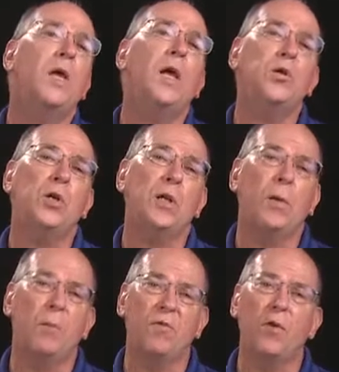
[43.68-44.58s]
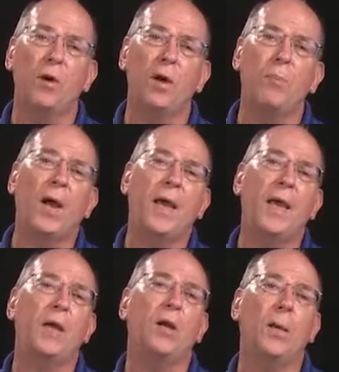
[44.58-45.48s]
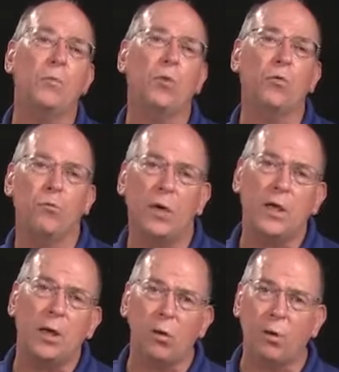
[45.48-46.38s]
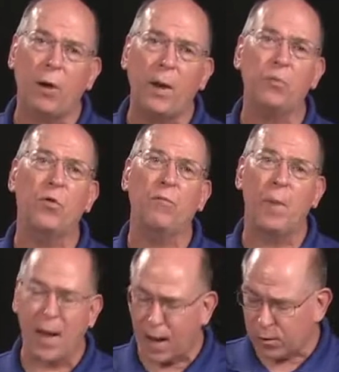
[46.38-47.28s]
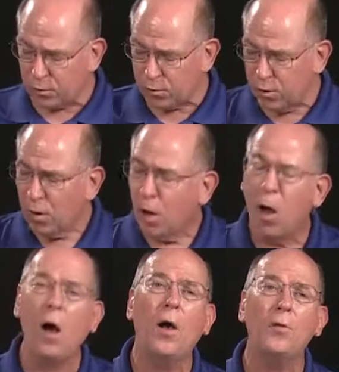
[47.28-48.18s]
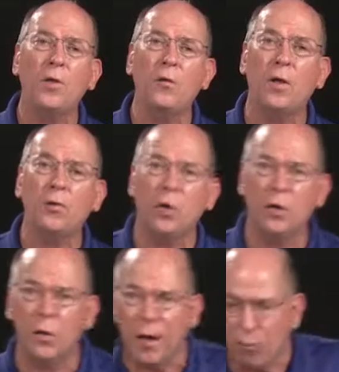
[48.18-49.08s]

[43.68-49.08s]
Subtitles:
Tension can be varied by hanging up to 3 kilograms of mass on the tensioning